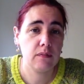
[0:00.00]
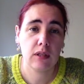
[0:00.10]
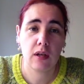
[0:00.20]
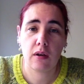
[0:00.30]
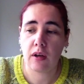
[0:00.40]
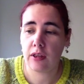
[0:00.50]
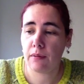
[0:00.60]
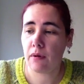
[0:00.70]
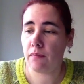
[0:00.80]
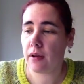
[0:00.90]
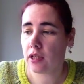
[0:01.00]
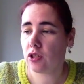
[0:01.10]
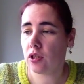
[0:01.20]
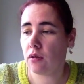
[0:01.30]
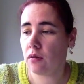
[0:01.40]
So I think my next
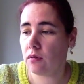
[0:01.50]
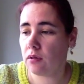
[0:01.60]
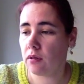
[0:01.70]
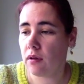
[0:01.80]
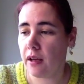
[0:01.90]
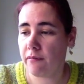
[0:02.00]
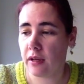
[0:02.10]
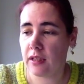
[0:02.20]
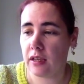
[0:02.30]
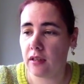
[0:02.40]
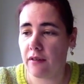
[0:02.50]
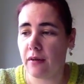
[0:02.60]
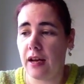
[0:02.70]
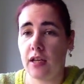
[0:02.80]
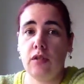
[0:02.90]
due, I have my dates. I have
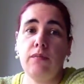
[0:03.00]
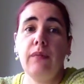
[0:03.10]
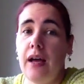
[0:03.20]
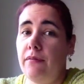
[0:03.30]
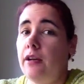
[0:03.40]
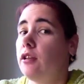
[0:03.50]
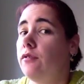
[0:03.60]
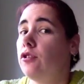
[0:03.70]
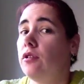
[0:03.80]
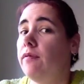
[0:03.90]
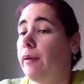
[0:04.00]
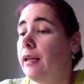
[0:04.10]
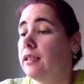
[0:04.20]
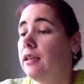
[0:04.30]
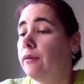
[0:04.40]
the next Flosstube
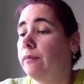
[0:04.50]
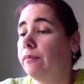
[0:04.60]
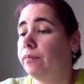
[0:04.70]
planned out.